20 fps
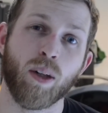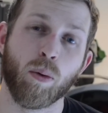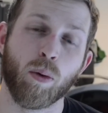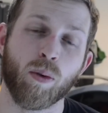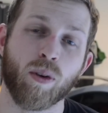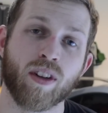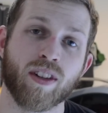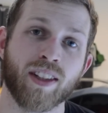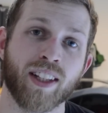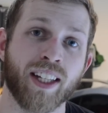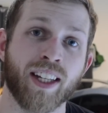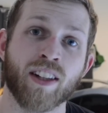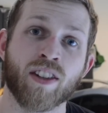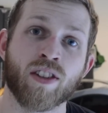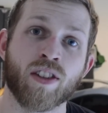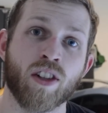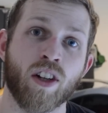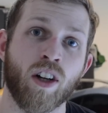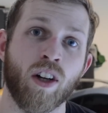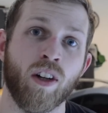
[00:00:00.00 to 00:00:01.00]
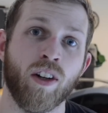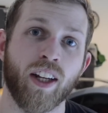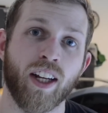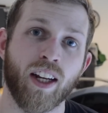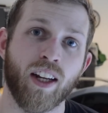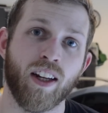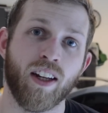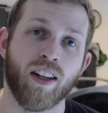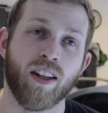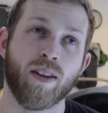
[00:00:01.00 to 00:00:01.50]
we recently installed
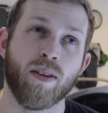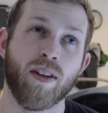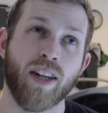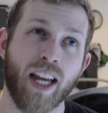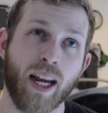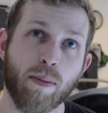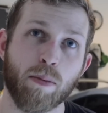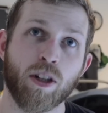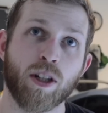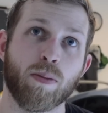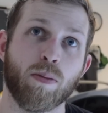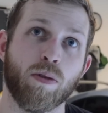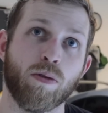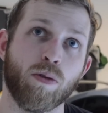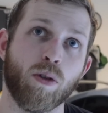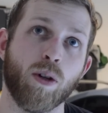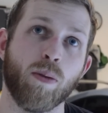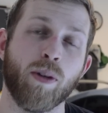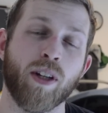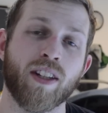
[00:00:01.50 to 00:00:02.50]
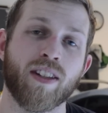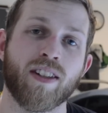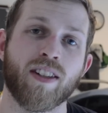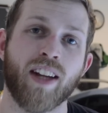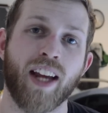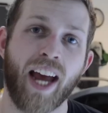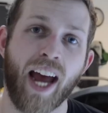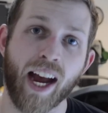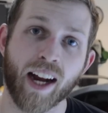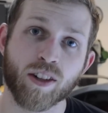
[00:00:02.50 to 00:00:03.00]
a nameless
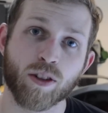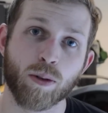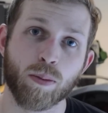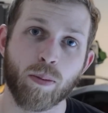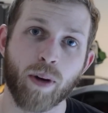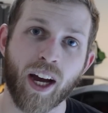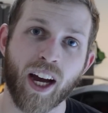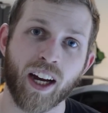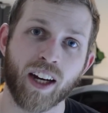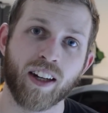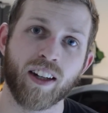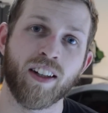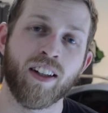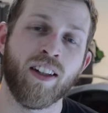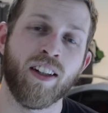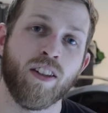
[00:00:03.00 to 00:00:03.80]
performance axle back